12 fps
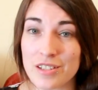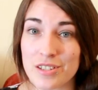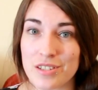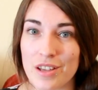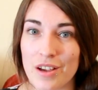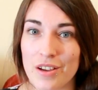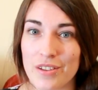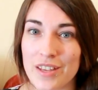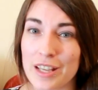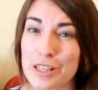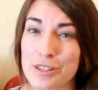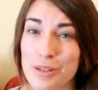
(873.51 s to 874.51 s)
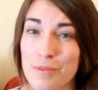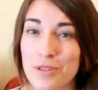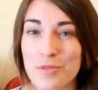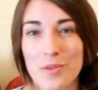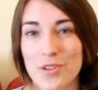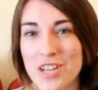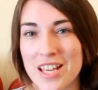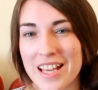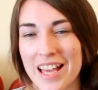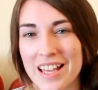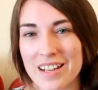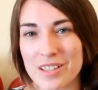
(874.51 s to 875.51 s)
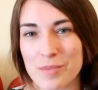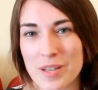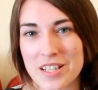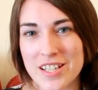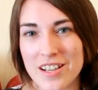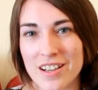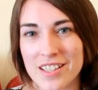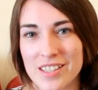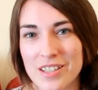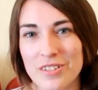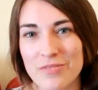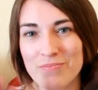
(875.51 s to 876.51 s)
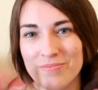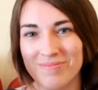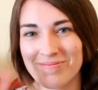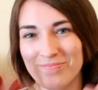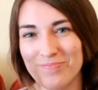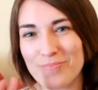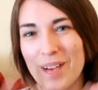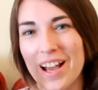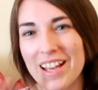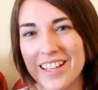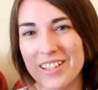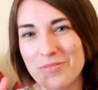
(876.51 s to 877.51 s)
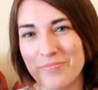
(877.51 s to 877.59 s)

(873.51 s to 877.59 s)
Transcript: So thank you so much for watching, and I'll speak to you guys soon. Bye!